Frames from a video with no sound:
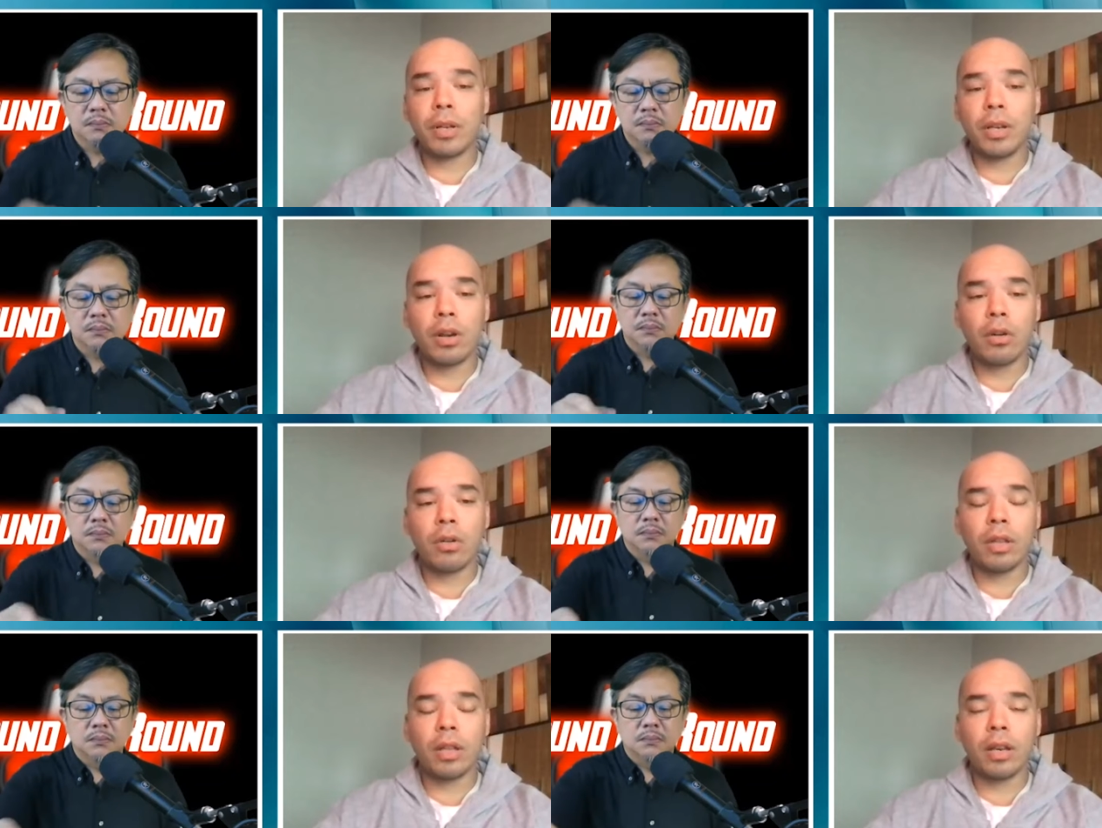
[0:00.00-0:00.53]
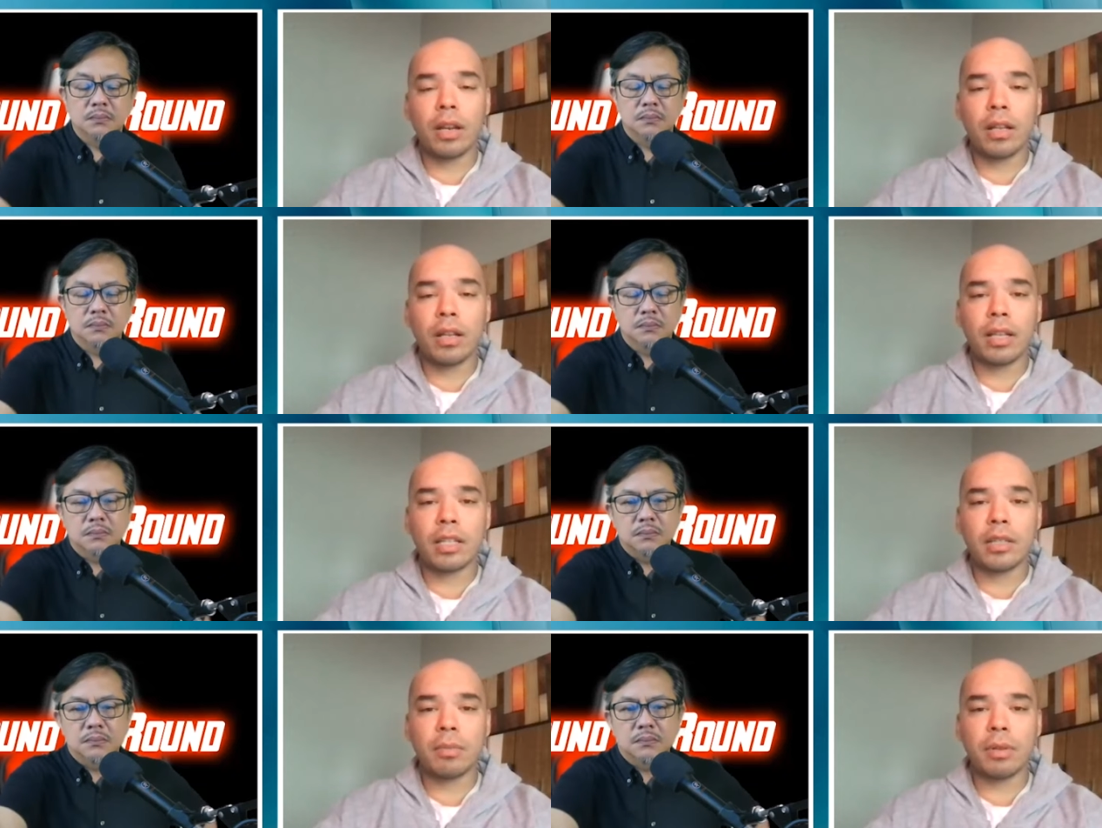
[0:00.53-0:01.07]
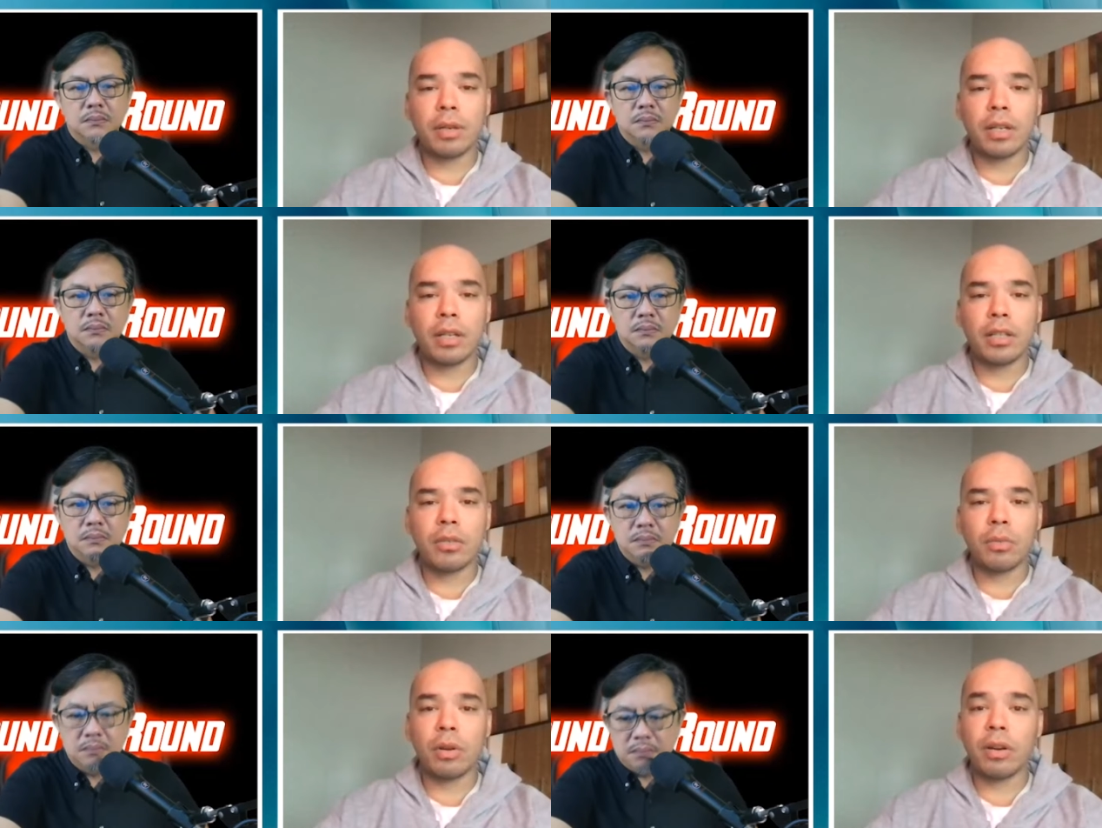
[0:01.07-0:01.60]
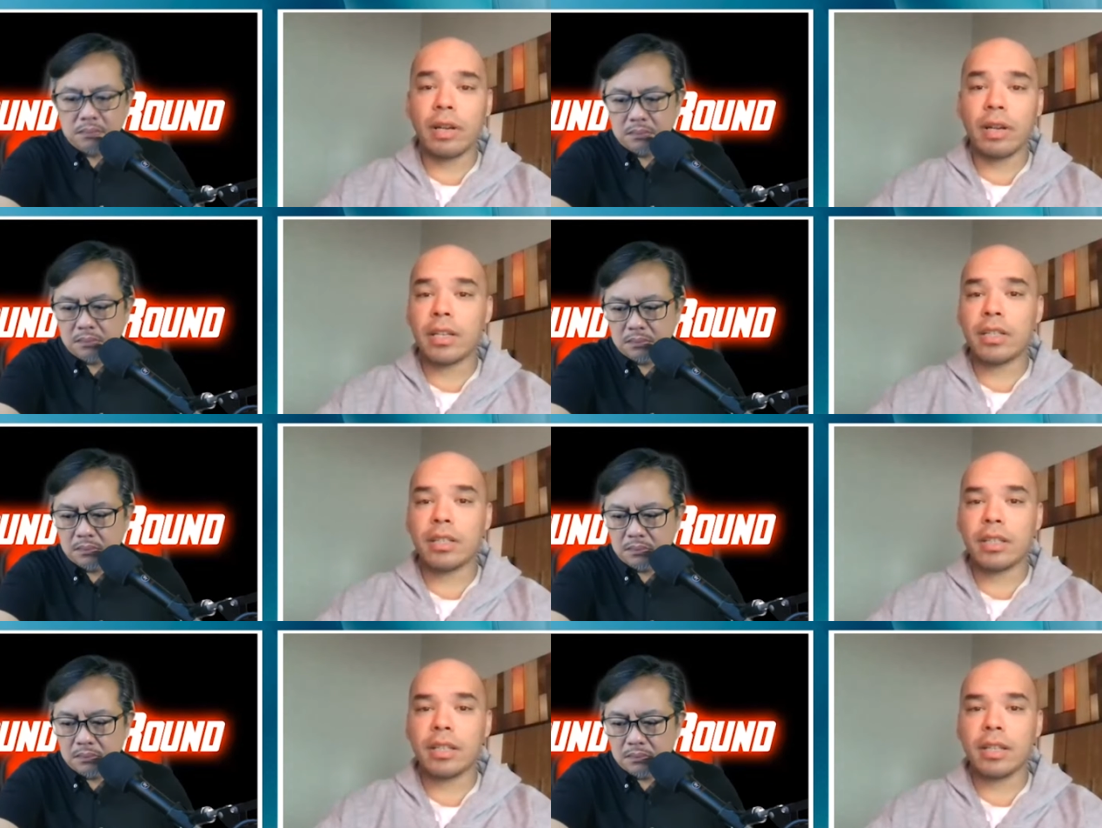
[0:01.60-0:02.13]
Speaker 1: know that uh, Dasmariñas where he
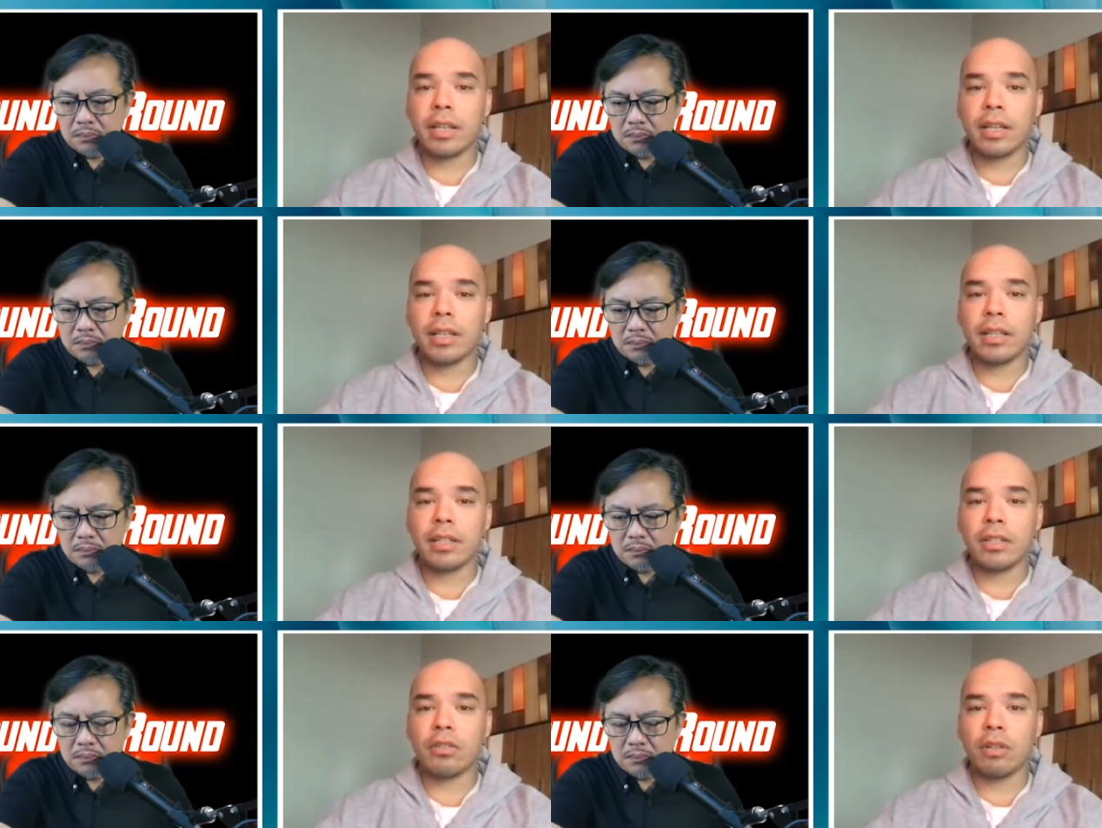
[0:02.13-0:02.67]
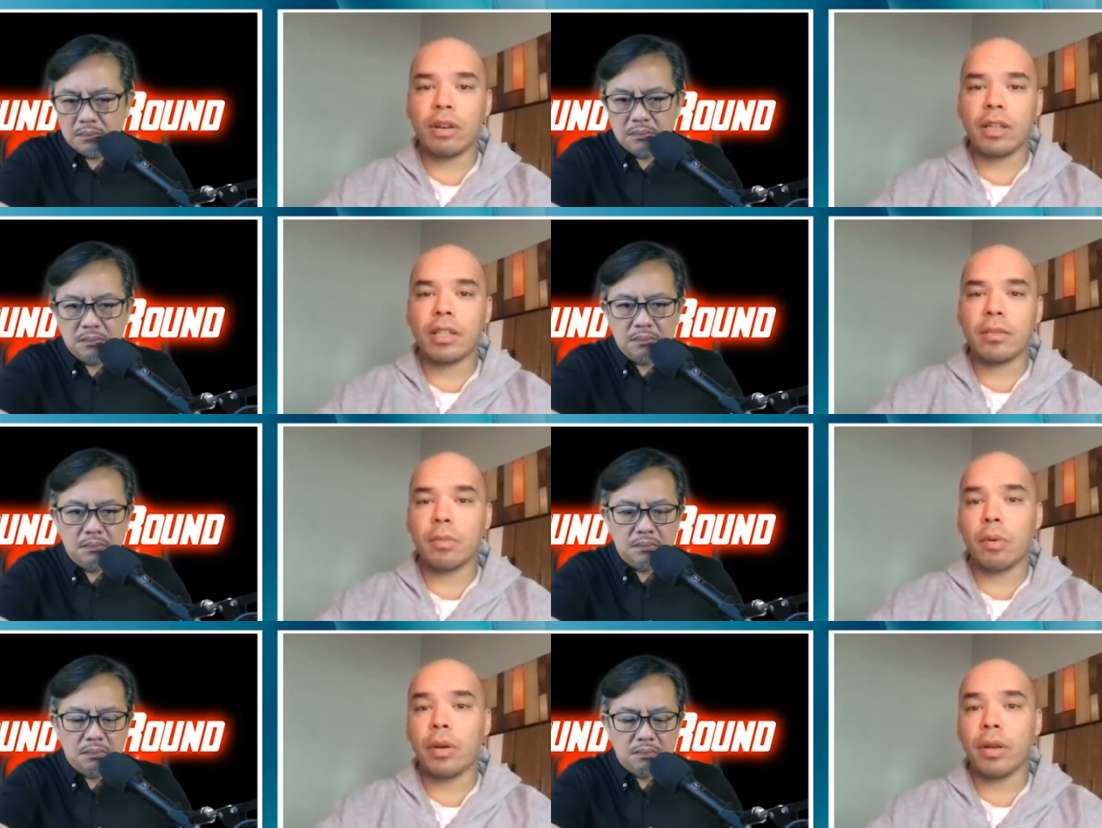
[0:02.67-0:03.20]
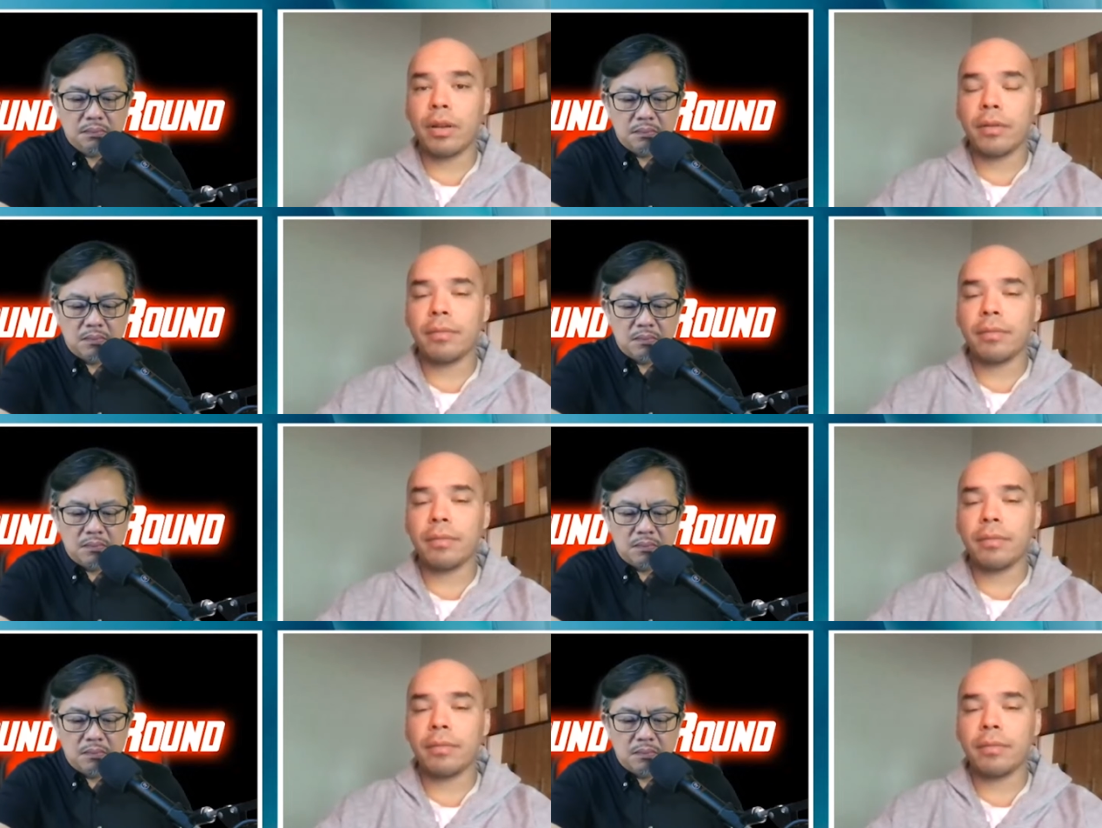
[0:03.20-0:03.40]
is in his career at this point.